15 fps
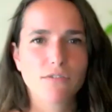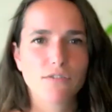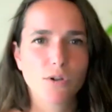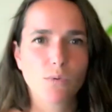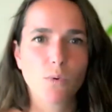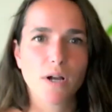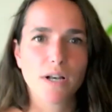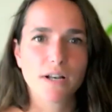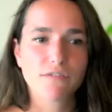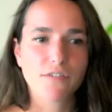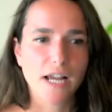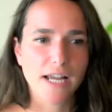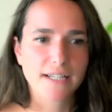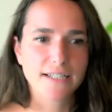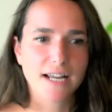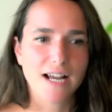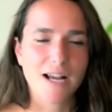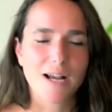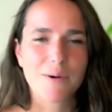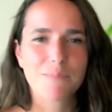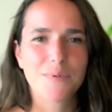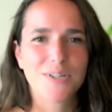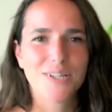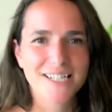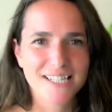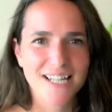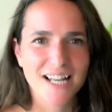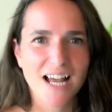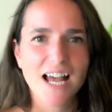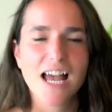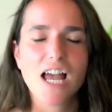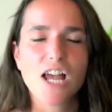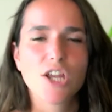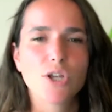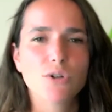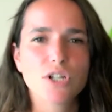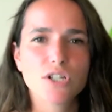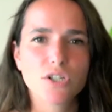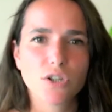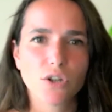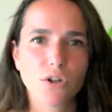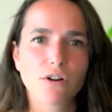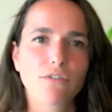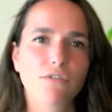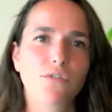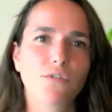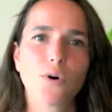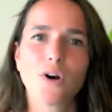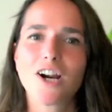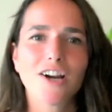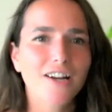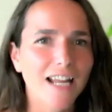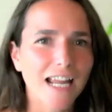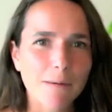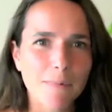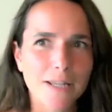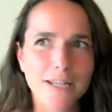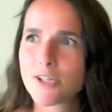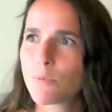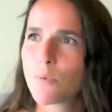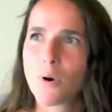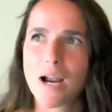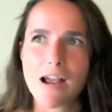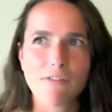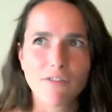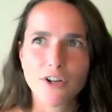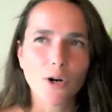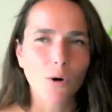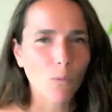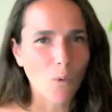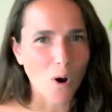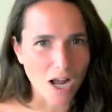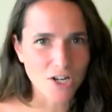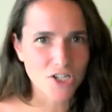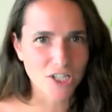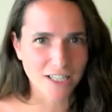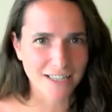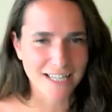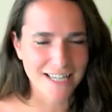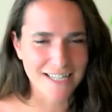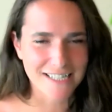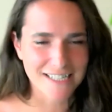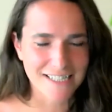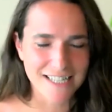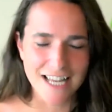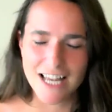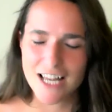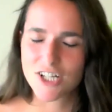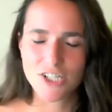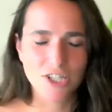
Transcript: you want to find uh, Melissa, you just look for her name and then wherever you're watching this, just